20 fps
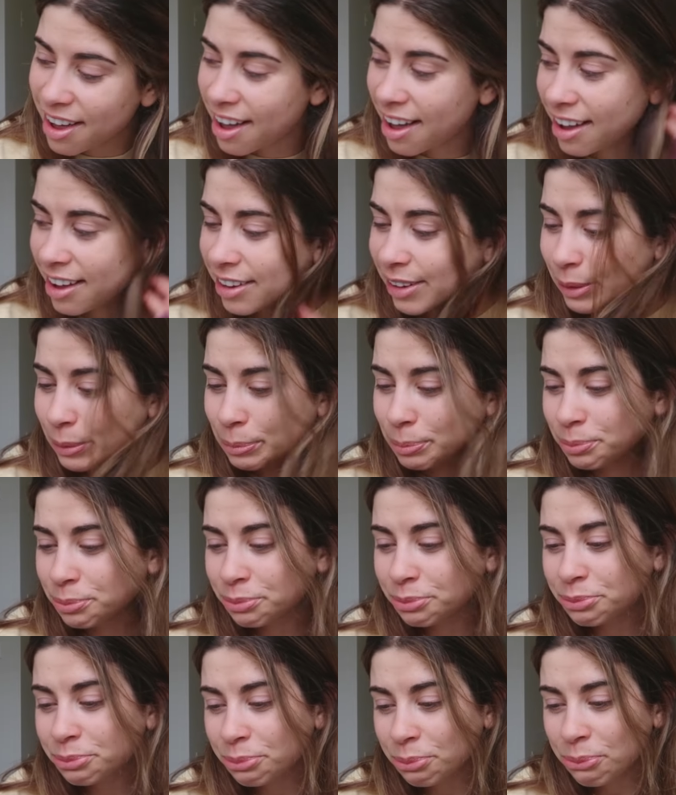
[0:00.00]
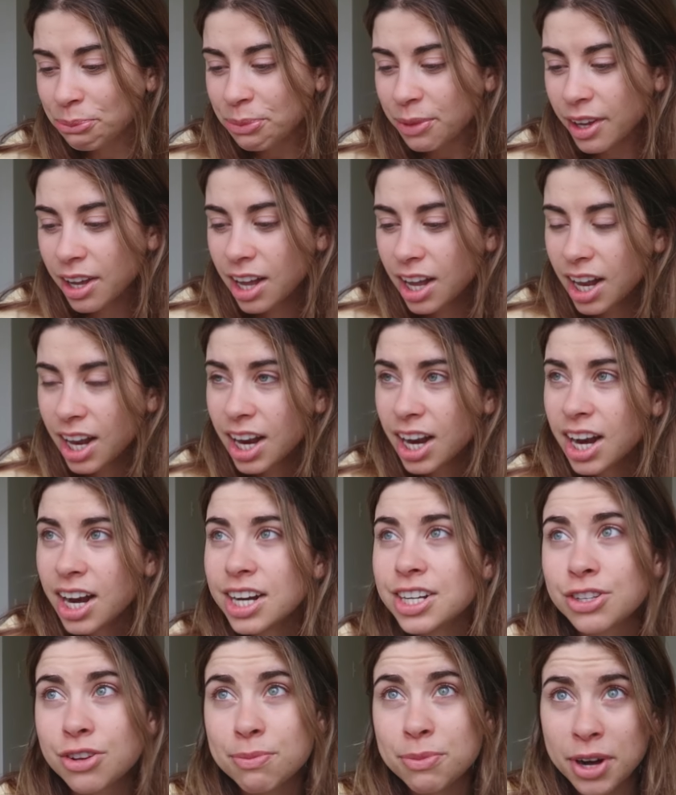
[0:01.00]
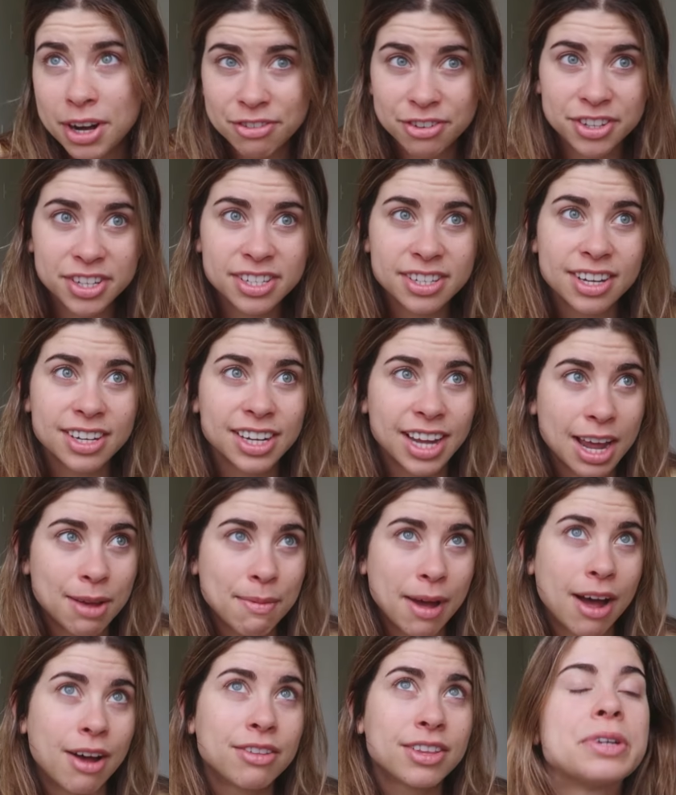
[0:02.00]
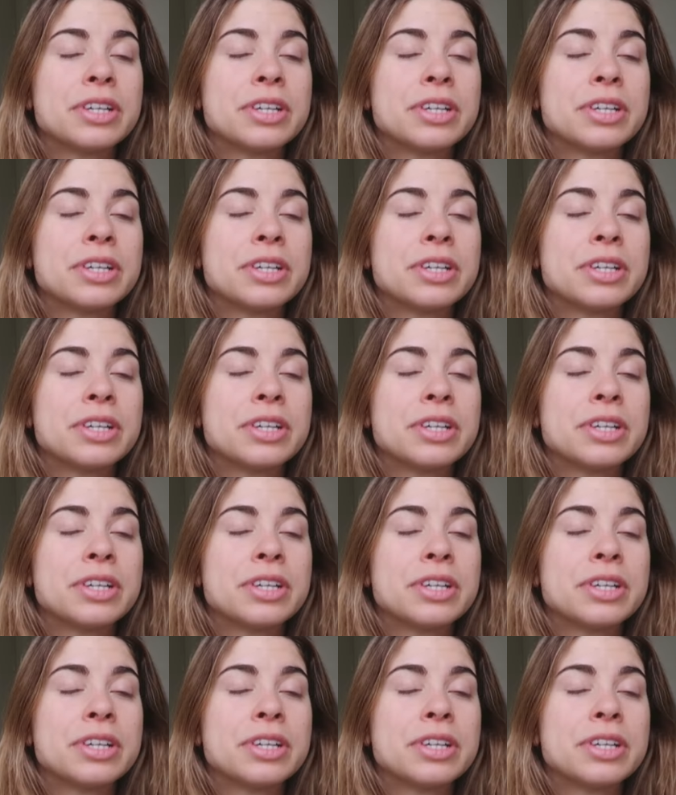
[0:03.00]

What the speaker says: So I'm grateful the sun came out.